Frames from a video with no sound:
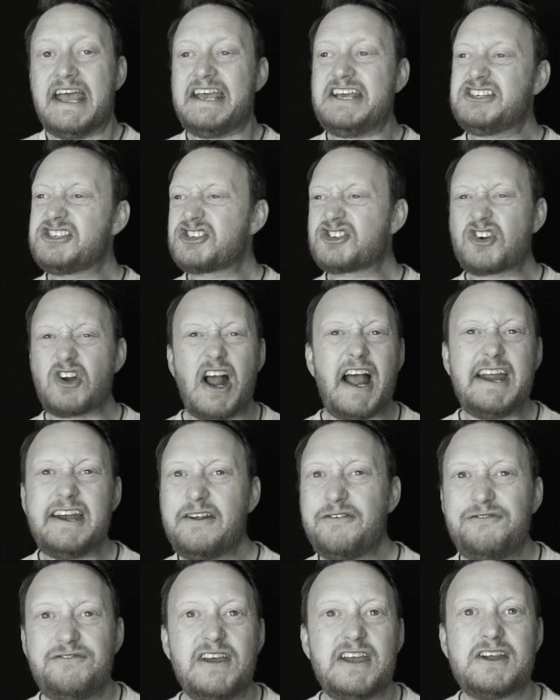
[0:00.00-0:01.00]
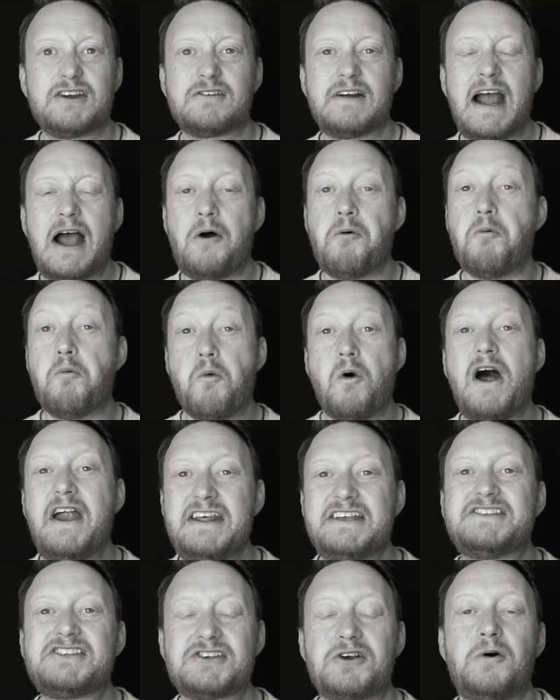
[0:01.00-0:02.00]
He's trying to figure out
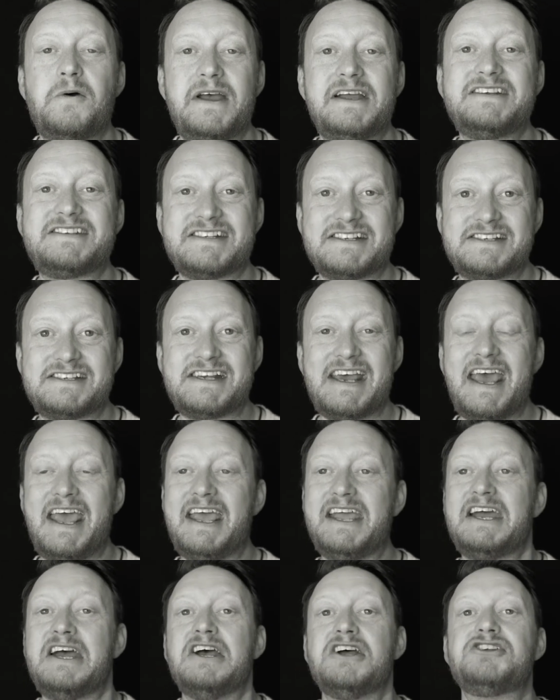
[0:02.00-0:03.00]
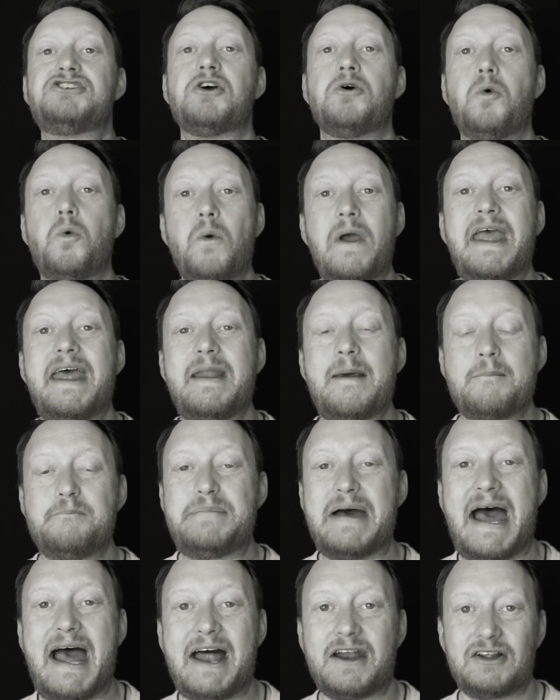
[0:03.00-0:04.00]
what it's going to take to win a
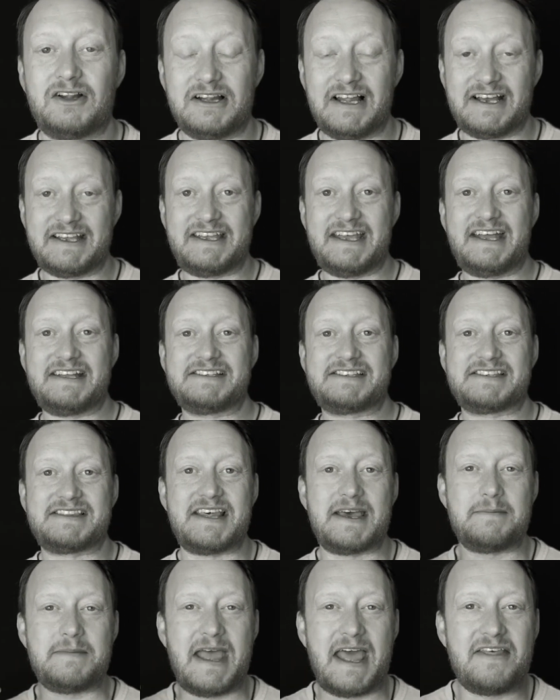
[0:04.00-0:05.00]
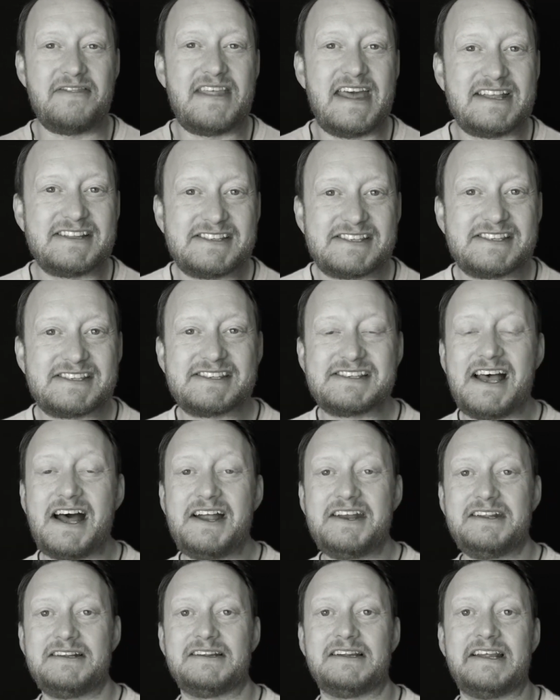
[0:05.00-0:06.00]
battle against them. And then
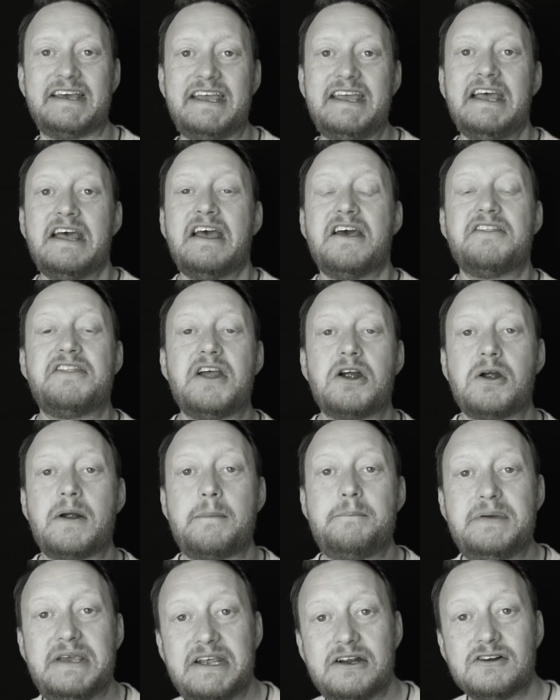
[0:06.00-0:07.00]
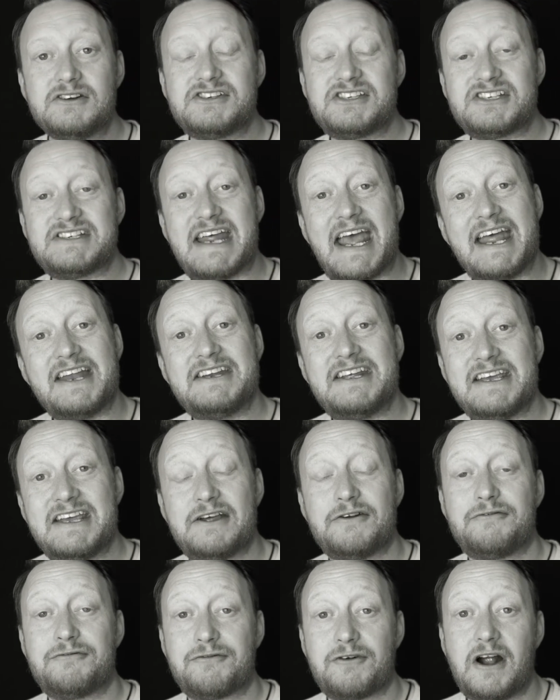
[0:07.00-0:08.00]
suddenly there appears standing
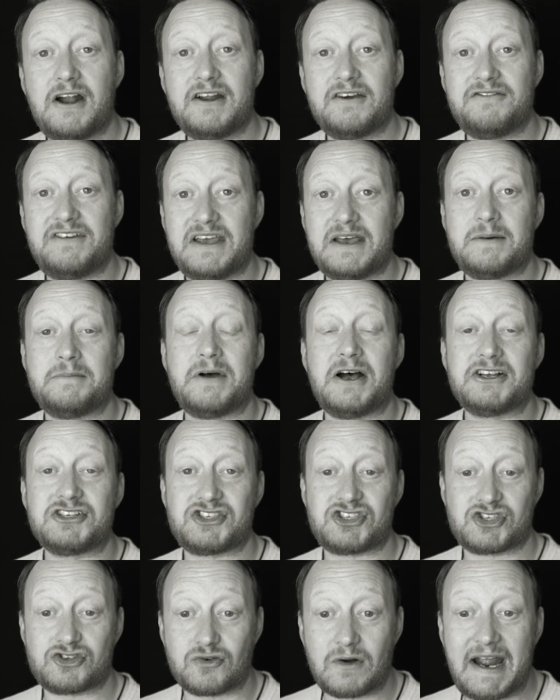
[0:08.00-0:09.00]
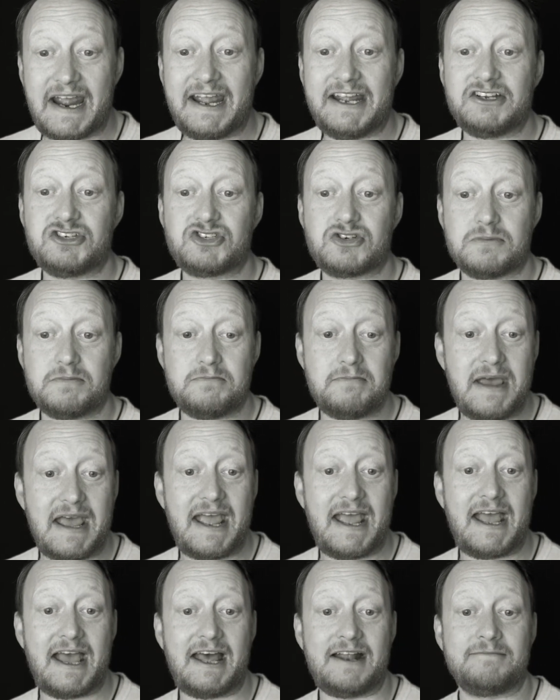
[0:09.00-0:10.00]
in front of him a strange
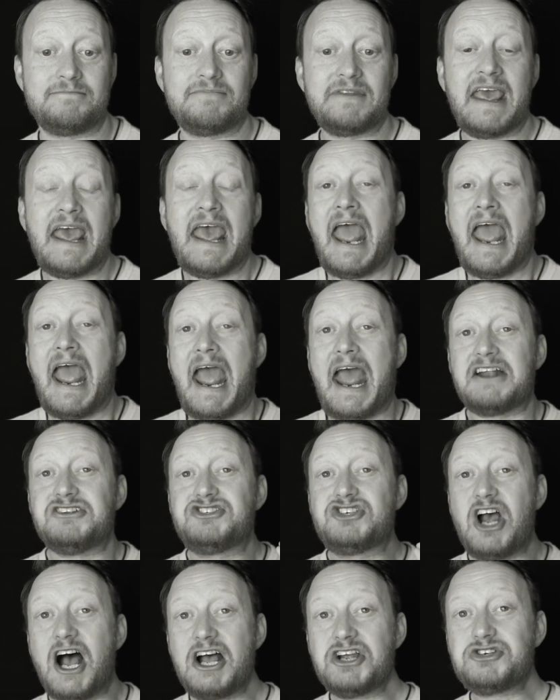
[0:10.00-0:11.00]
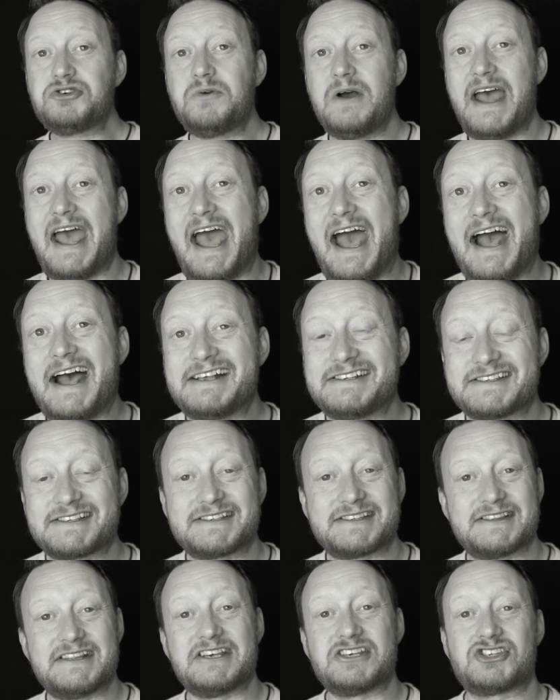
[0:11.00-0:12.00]
man. And Joshua
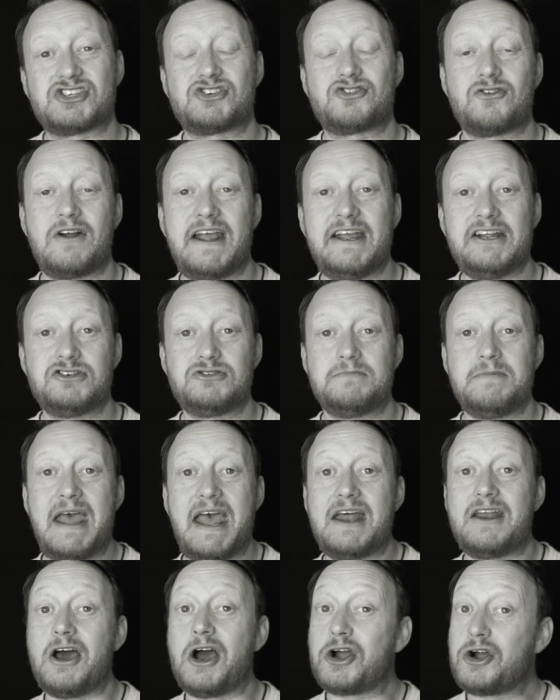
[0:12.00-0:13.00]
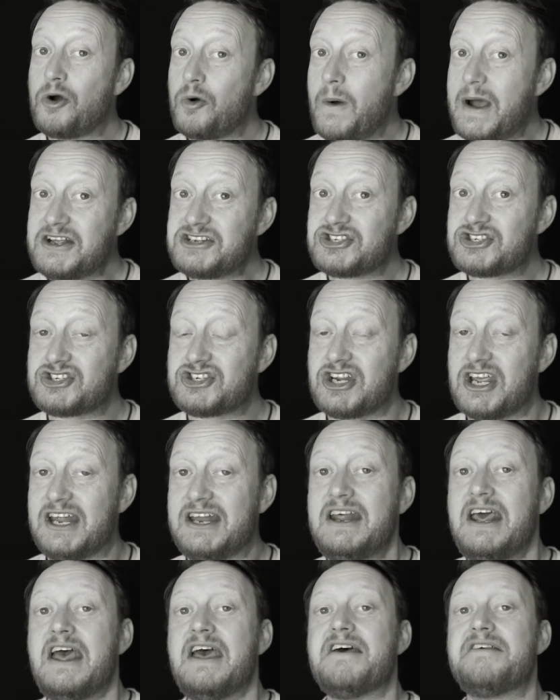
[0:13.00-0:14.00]
asks this strange man a
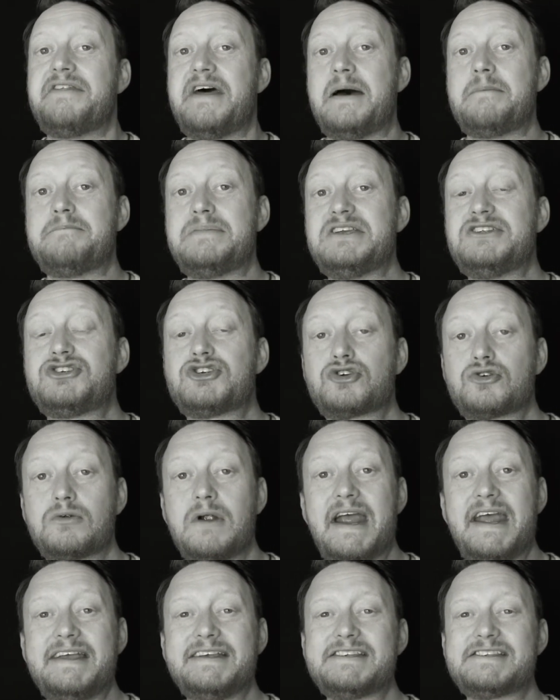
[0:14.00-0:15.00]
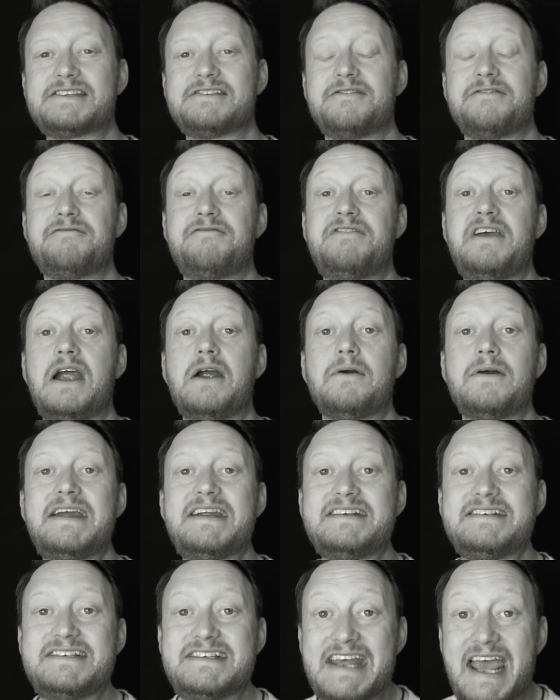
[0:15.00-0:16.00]
question that betrays some
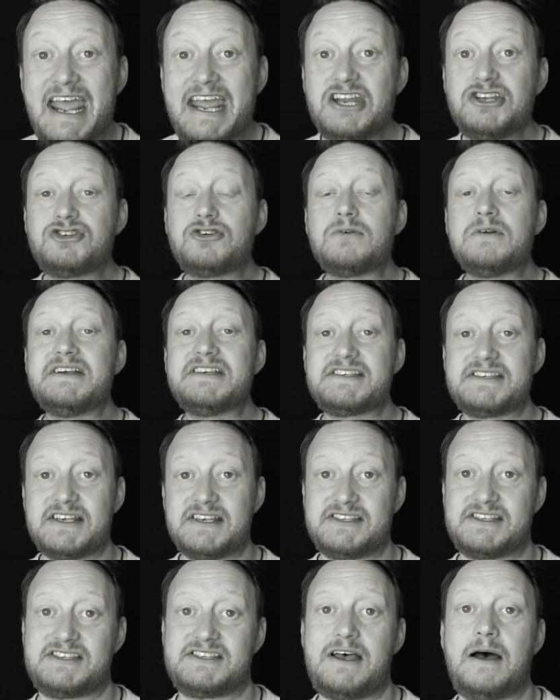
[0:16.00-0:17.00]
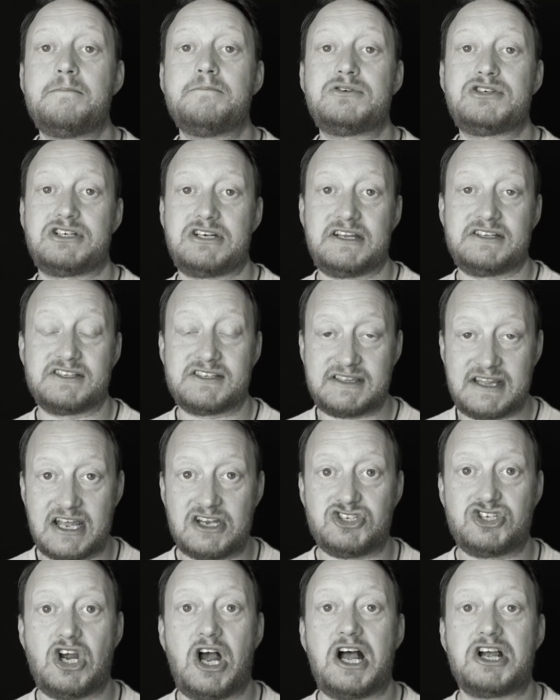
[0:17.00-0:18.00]
very dangerous assumptions
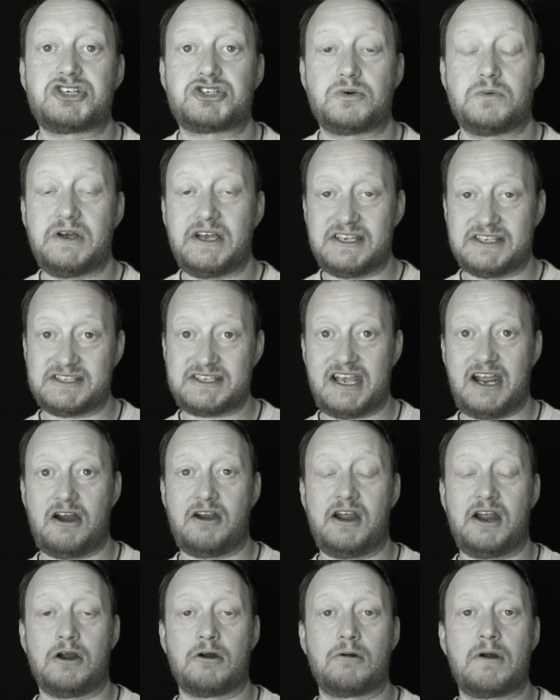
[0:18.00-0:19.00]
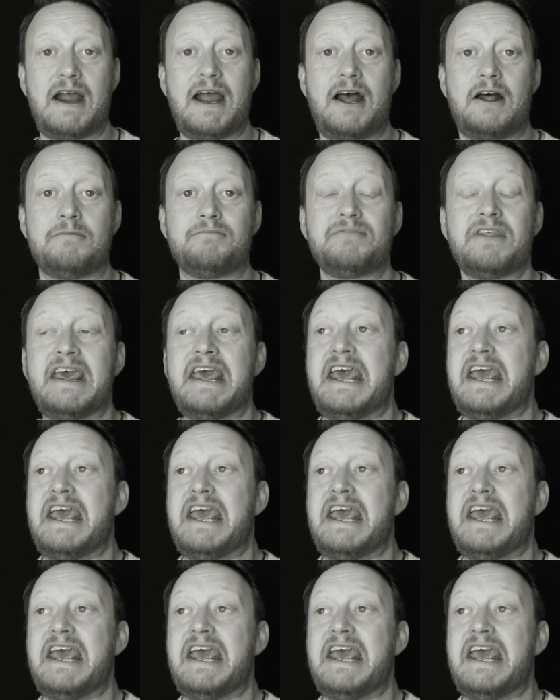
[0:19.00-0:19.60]
that Joshua is carrying around.